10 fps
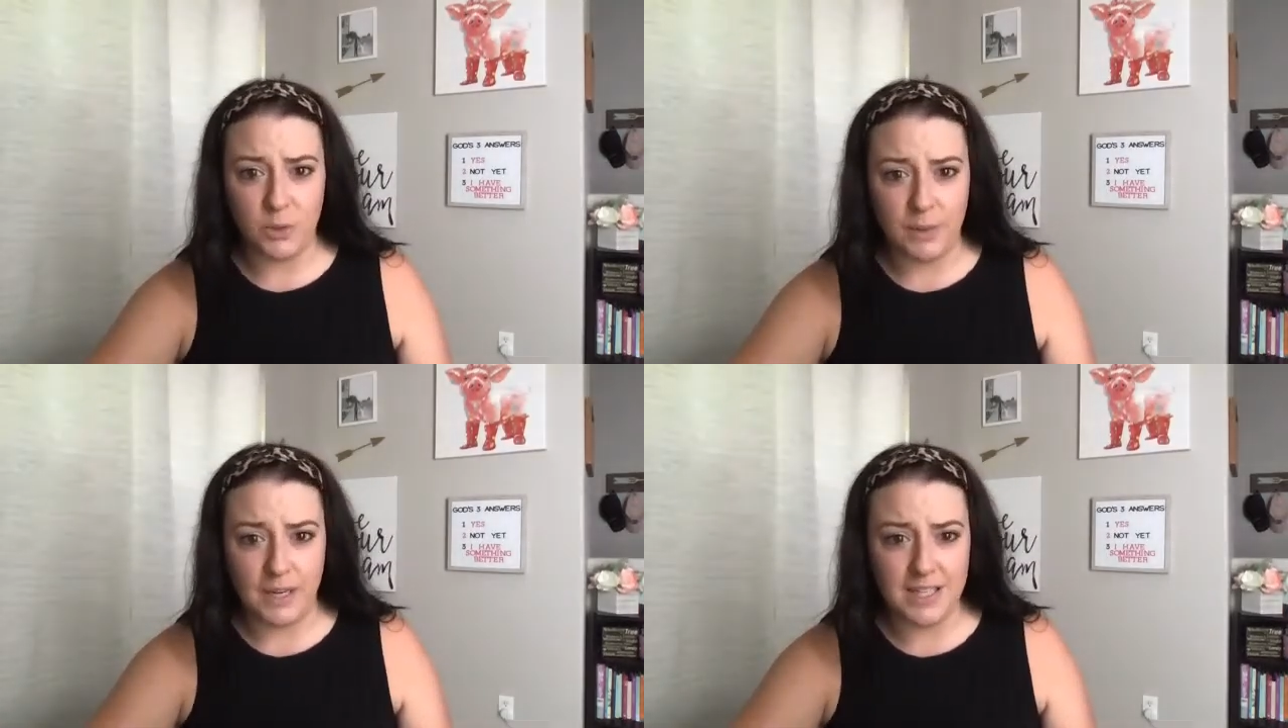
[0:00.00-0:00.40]

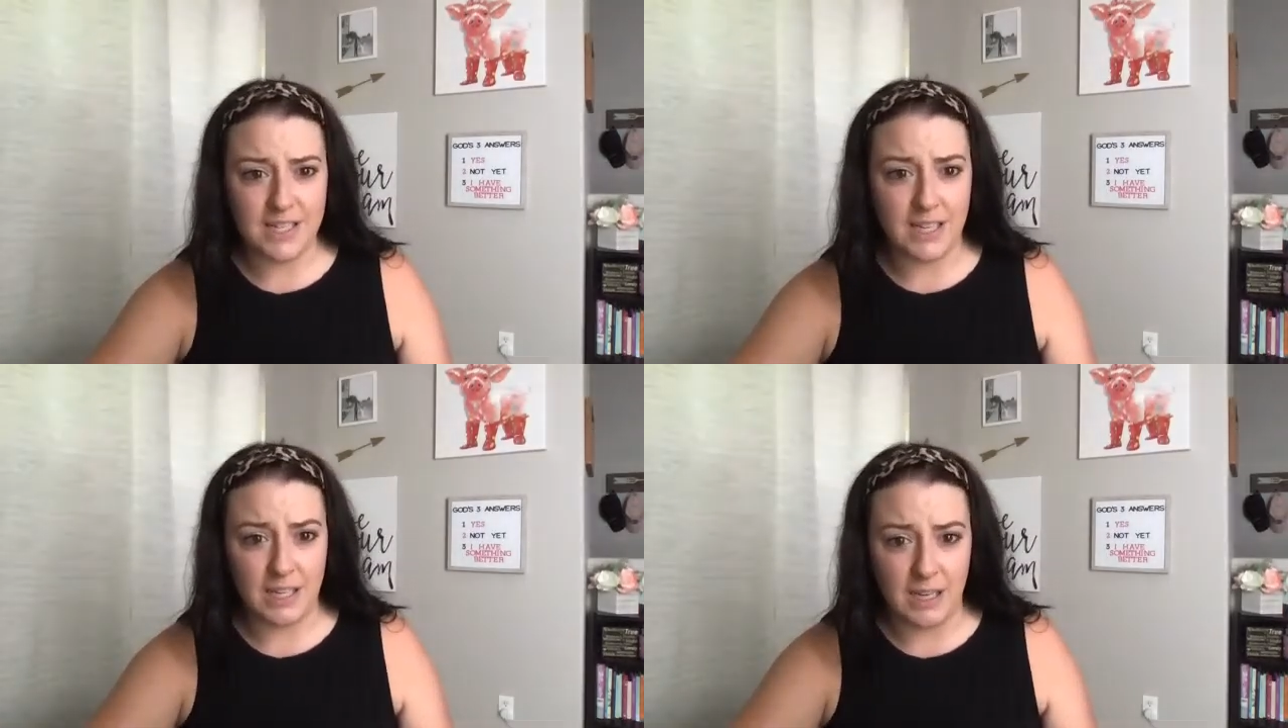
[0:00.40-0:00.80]
minutes
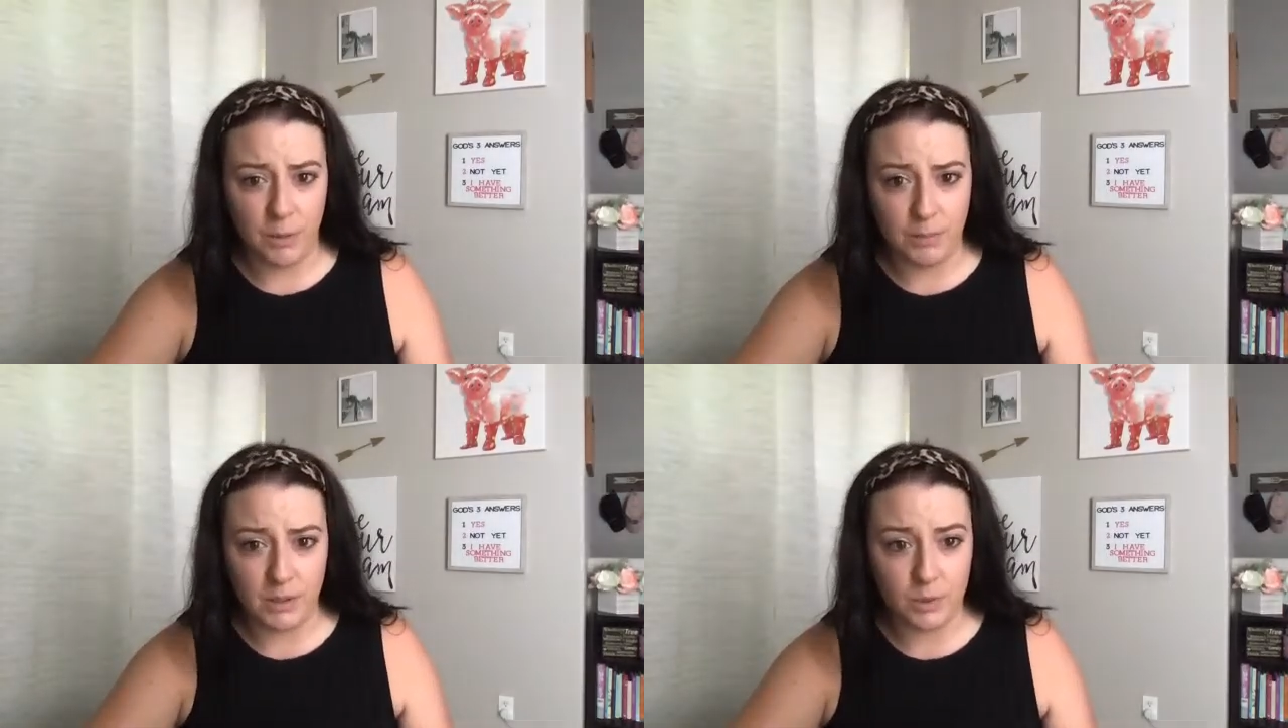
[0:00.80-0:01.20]
and it can help
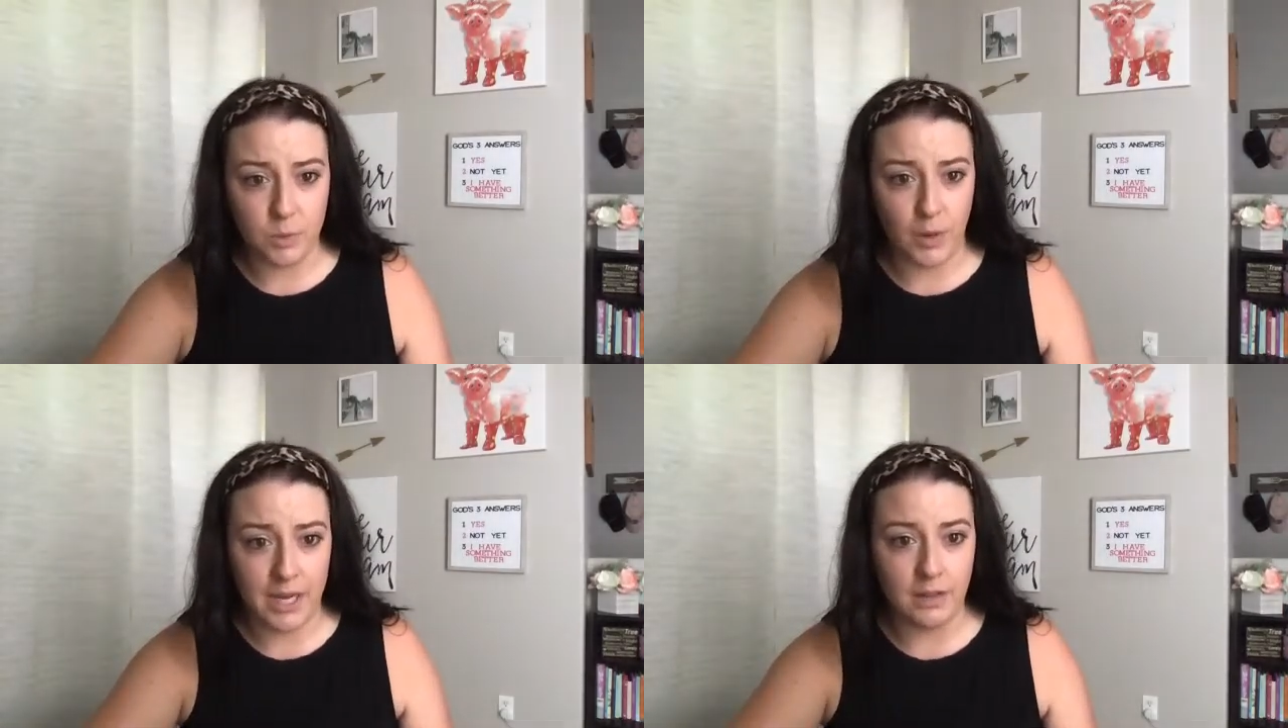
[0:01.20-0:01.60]
me lose
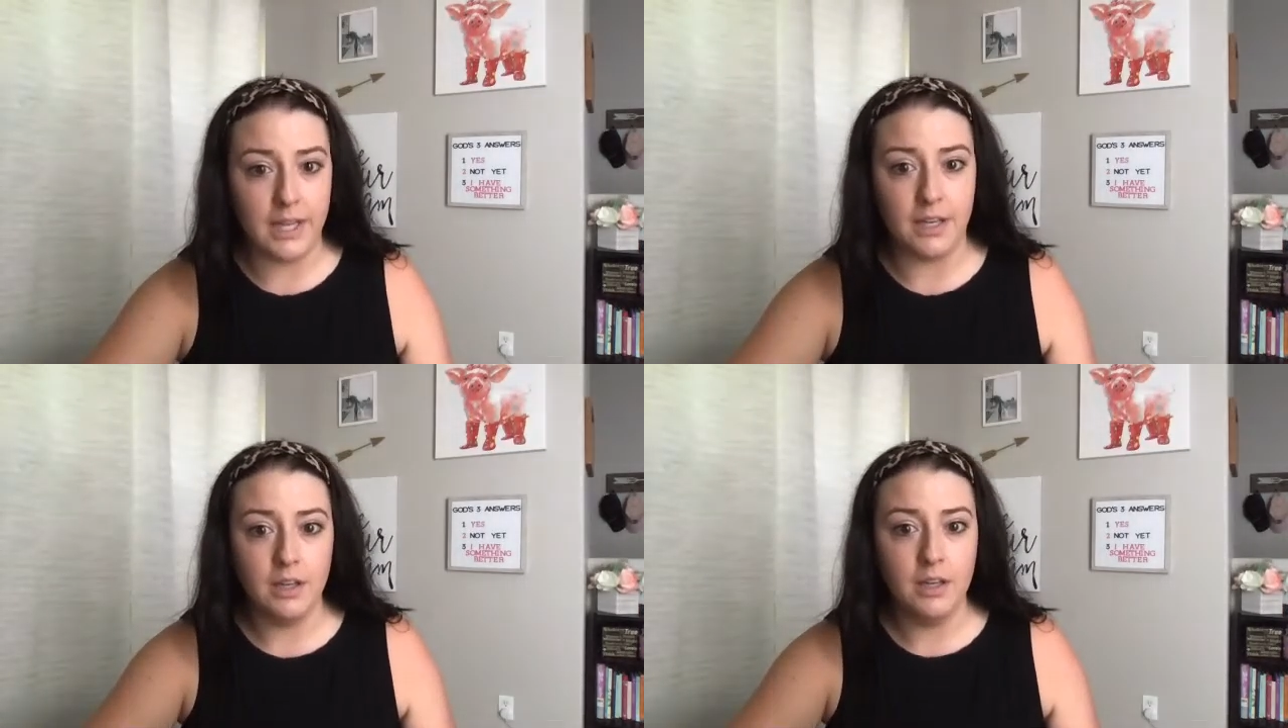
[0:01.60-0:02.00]
weight.
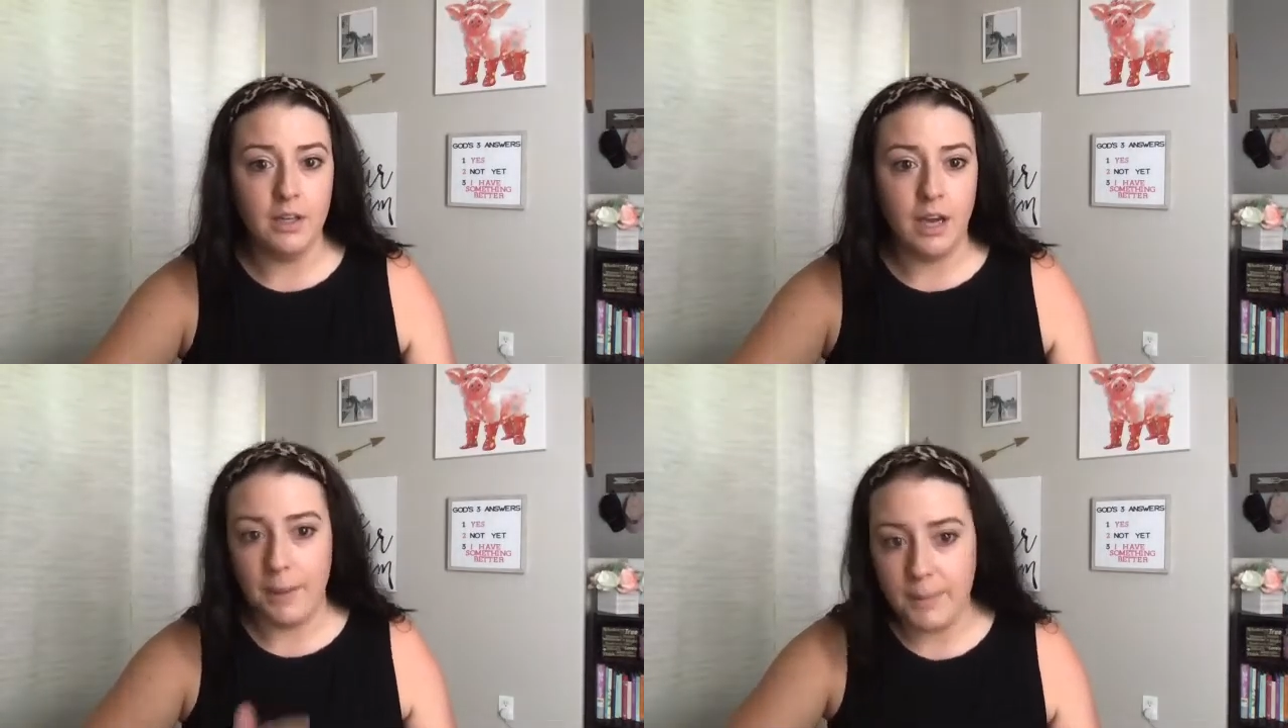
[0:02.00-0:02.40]
Like,
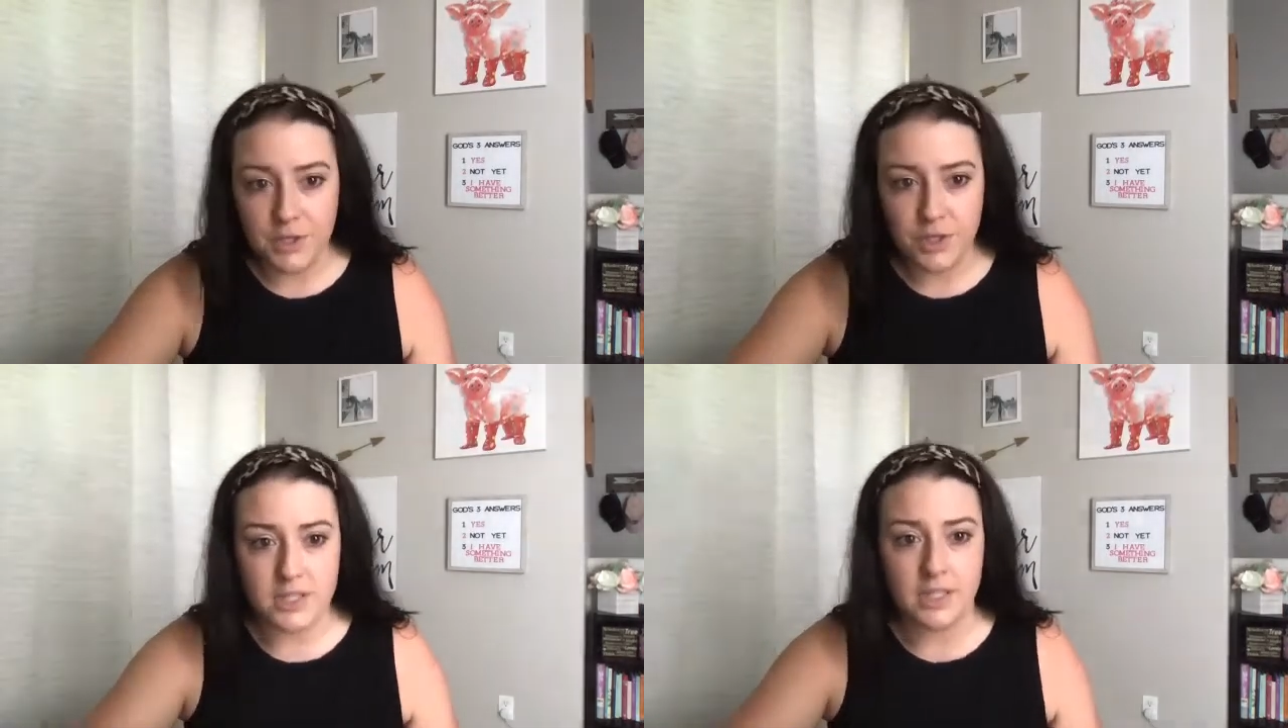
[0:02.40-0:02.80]
I'm
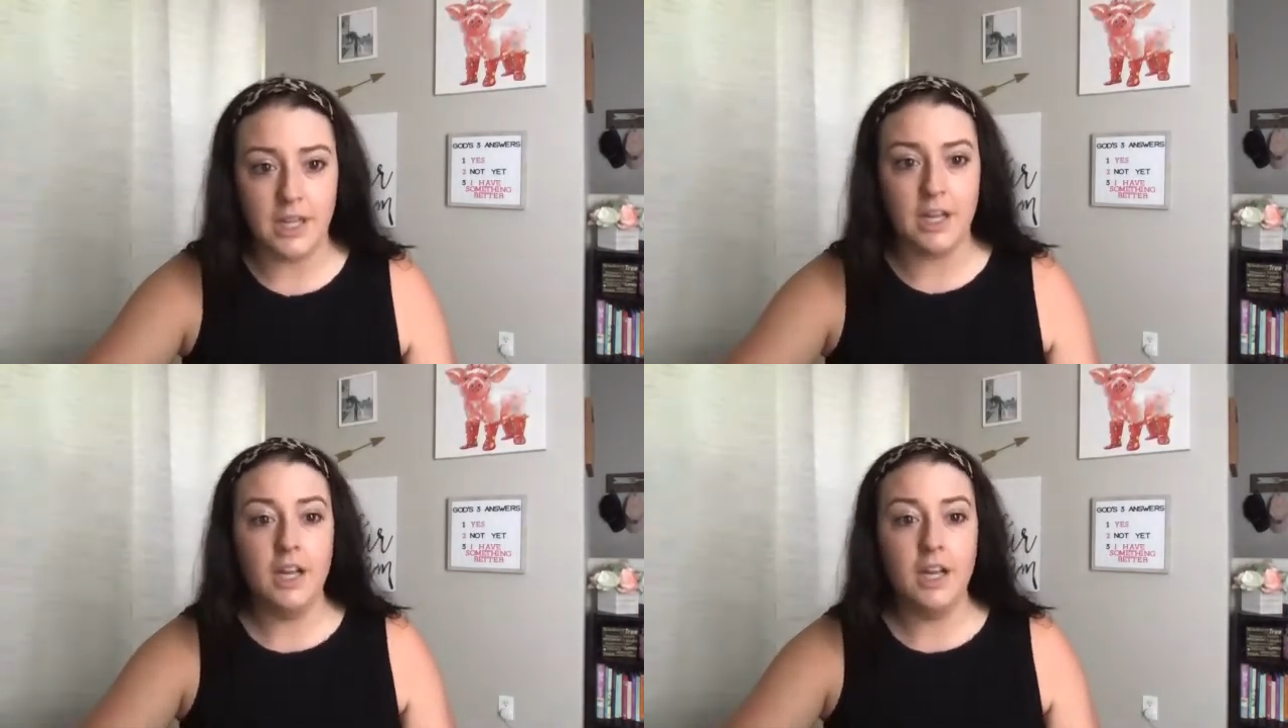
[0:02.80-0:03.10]
interested.